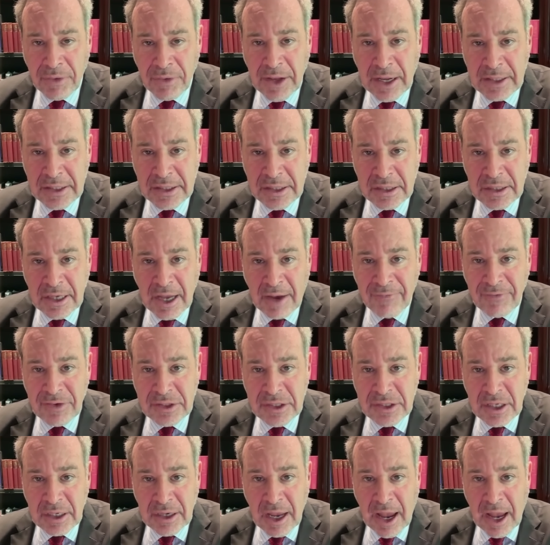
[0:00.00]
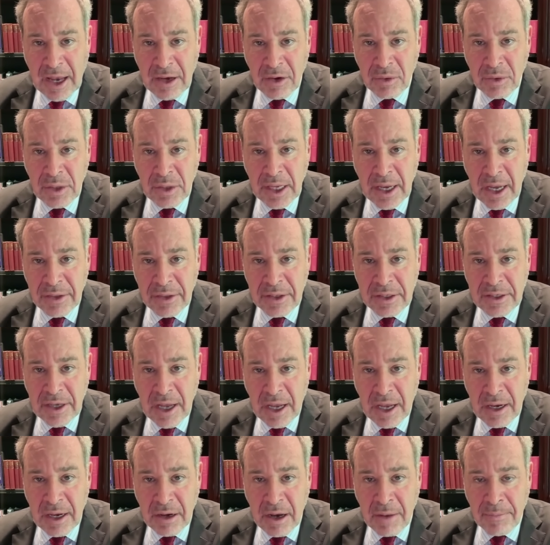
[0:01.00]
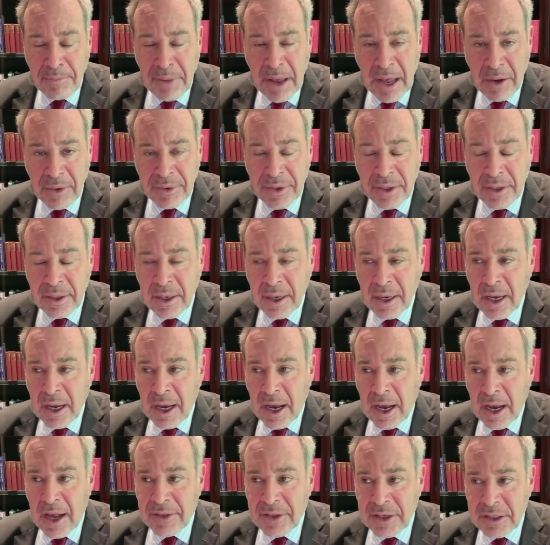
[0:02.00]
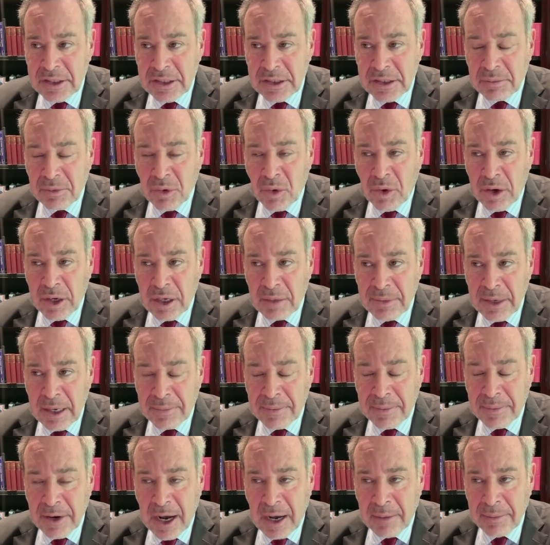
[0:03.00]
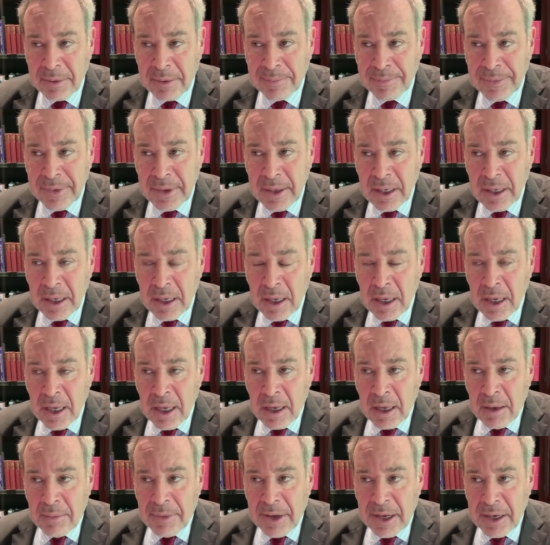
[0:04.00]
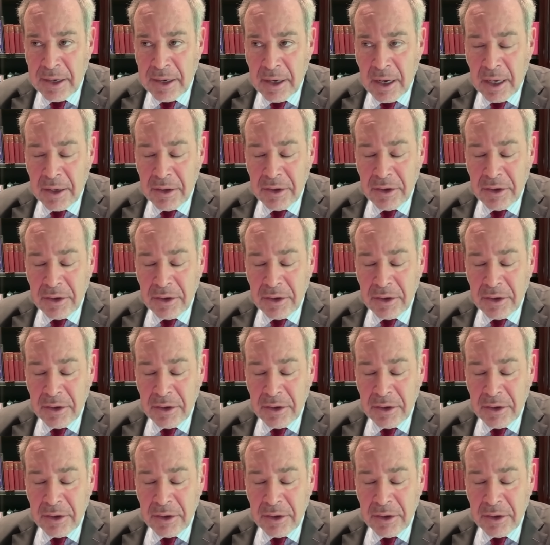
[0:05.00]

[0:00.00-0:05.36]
That's the deficit annually, and the debt compounded, and this is going to be a problem. But